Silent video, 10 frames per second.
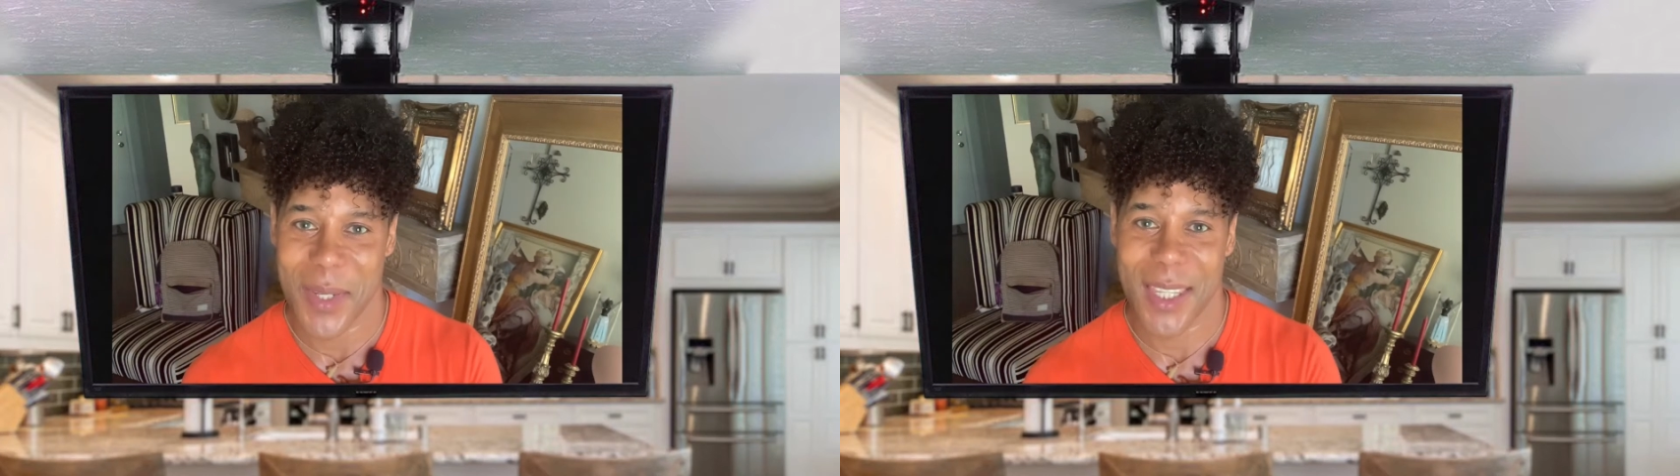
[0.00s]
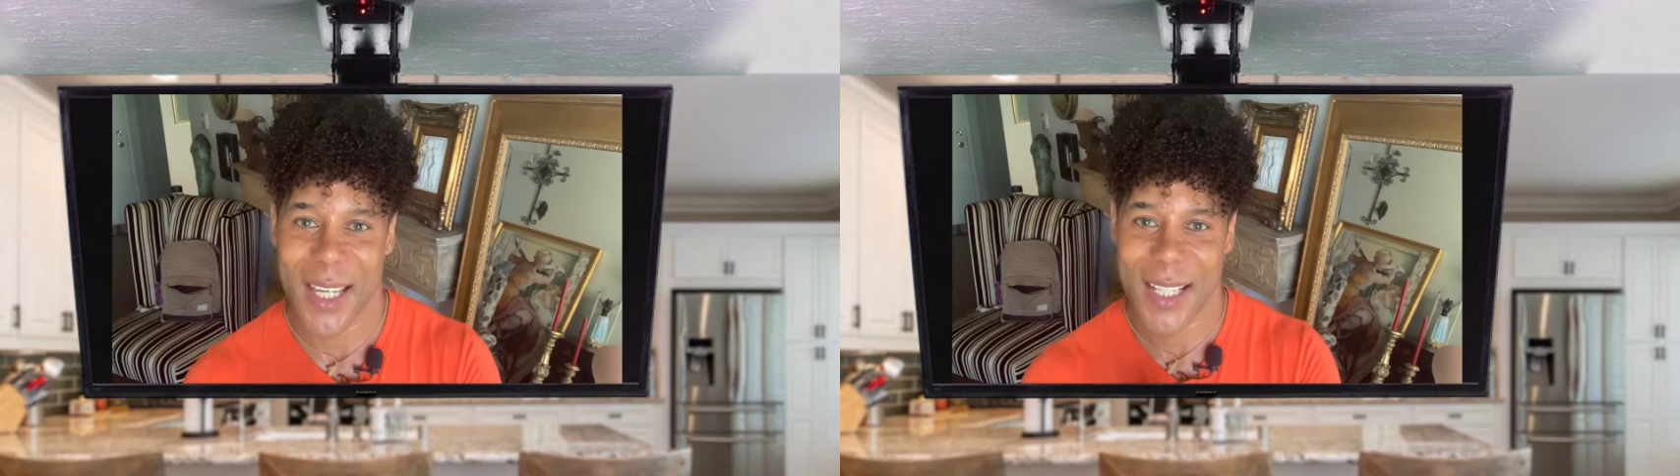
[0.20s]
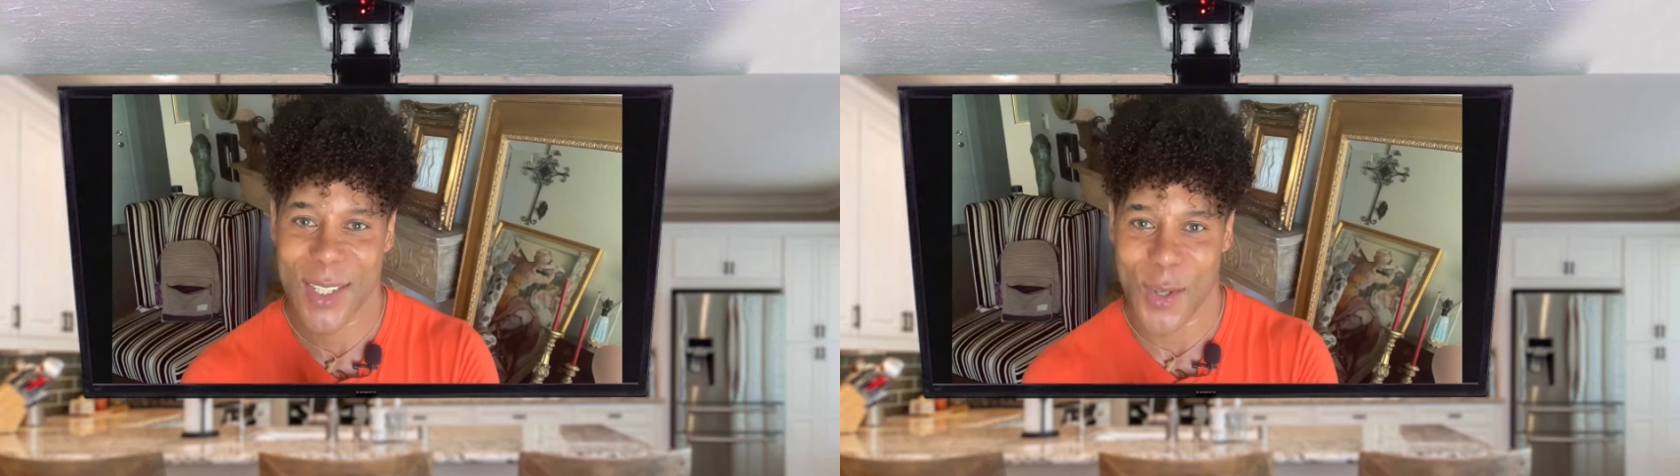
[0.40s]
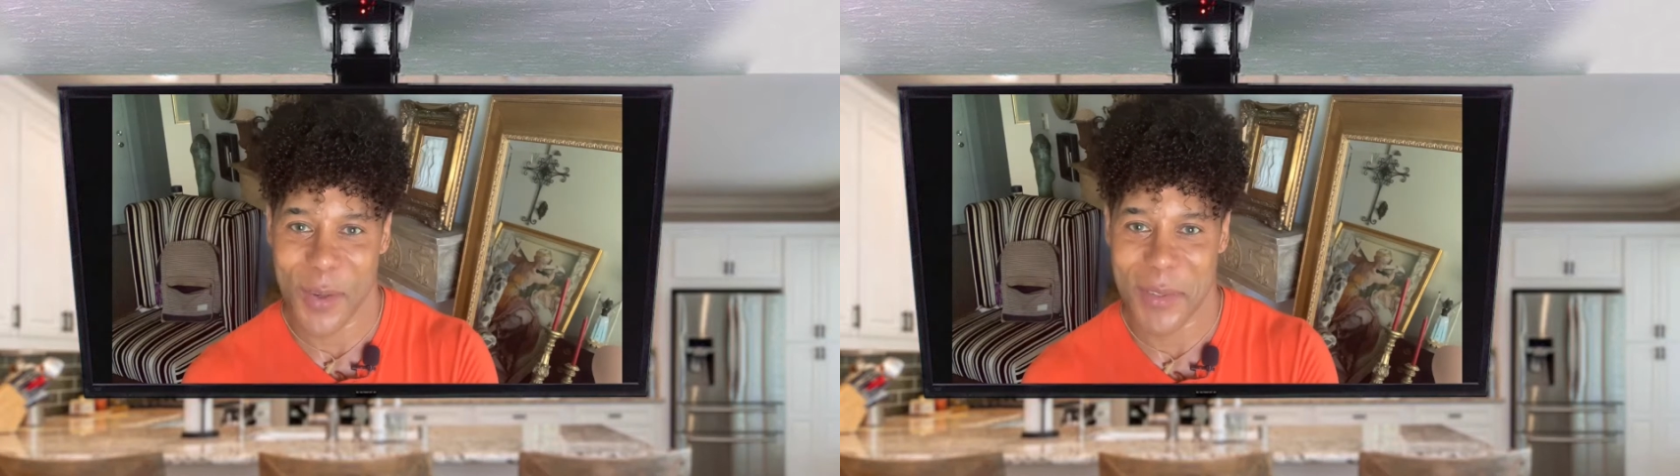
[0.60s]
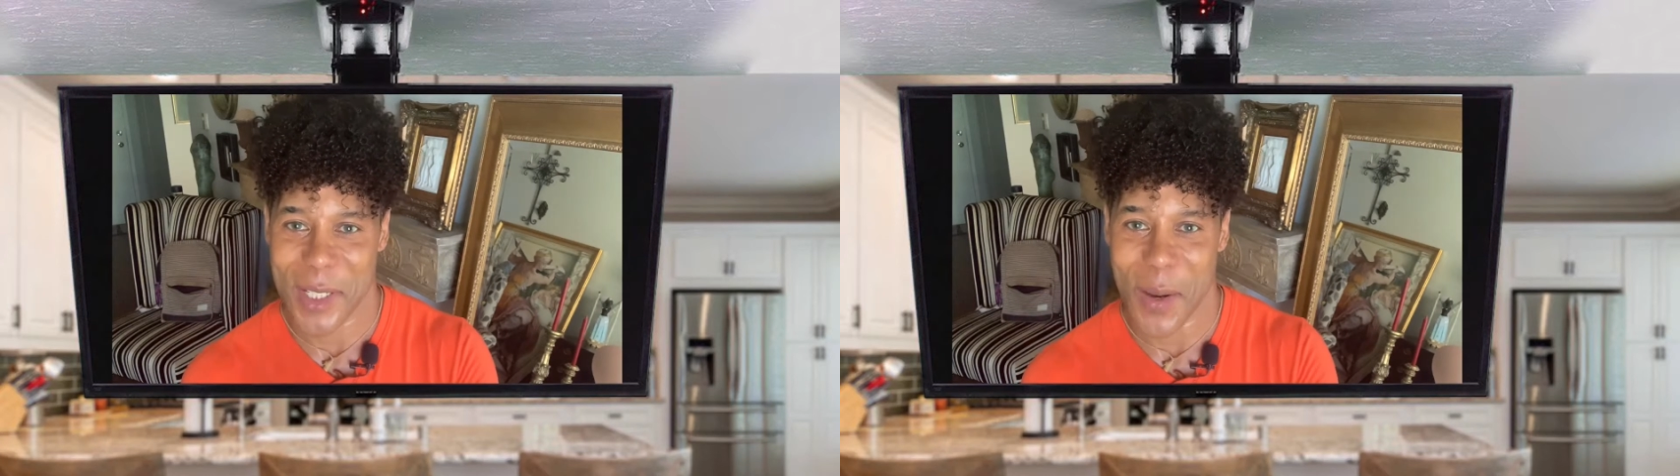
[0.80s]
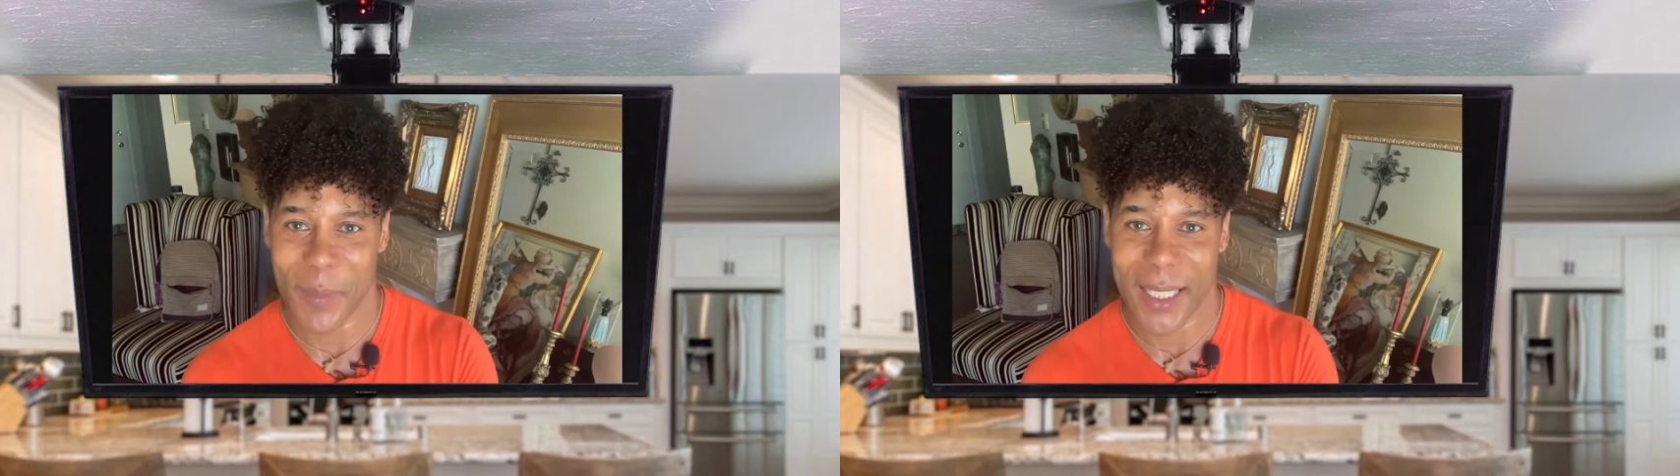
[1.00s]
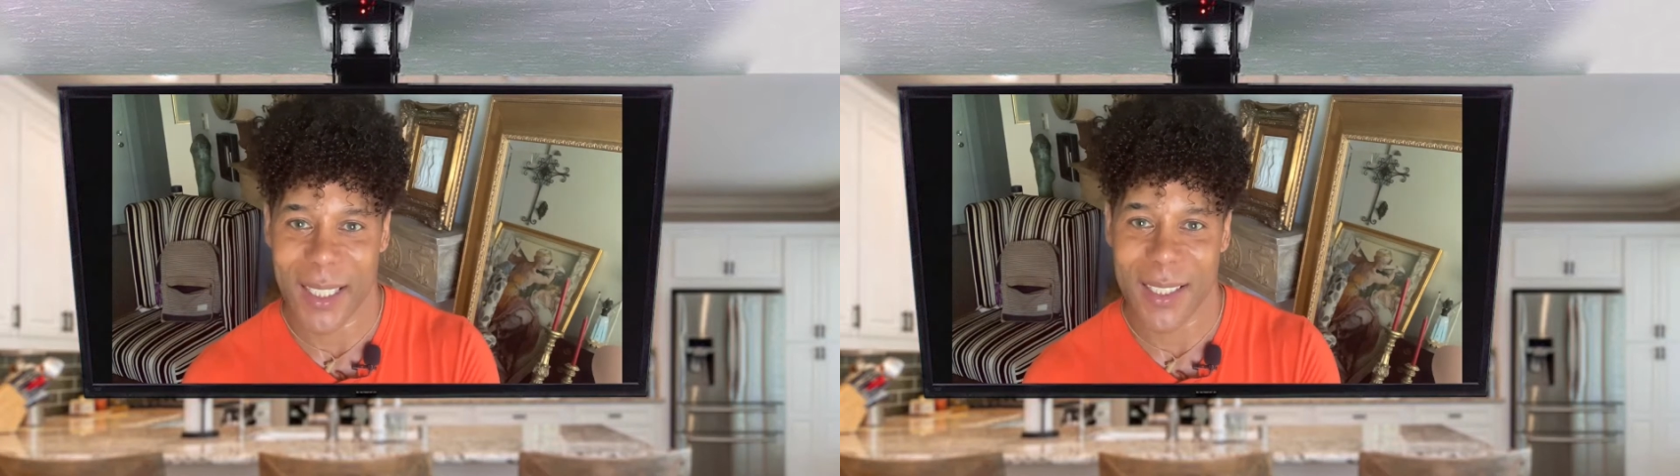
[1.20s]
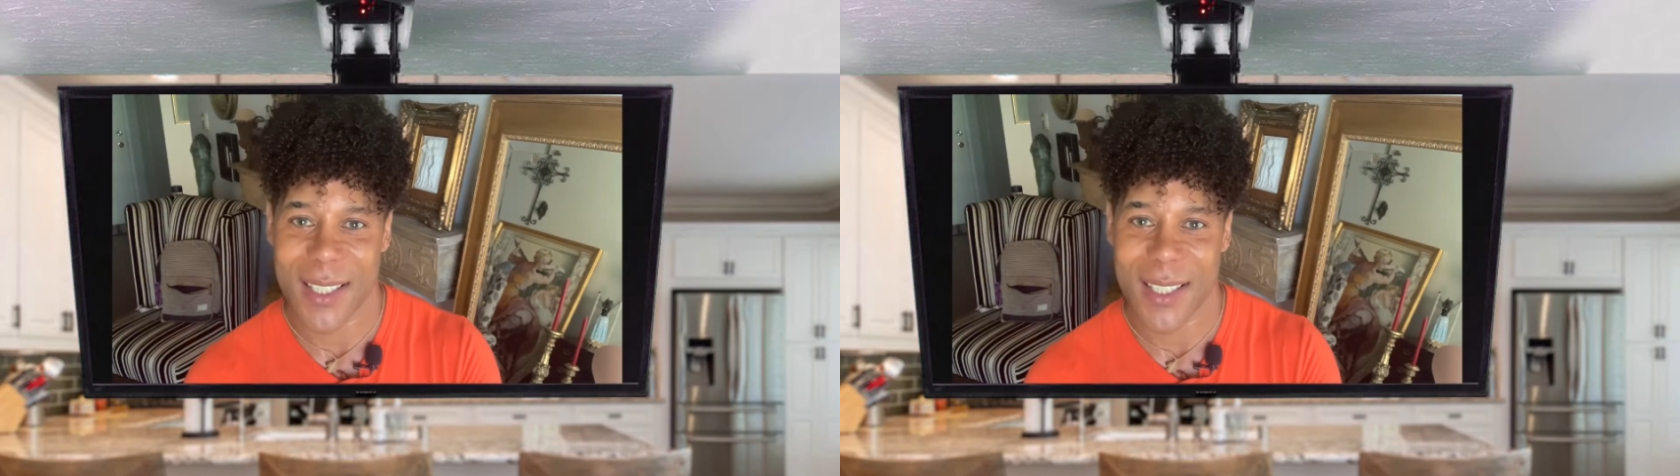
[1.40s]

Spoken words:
that it's not very complicated.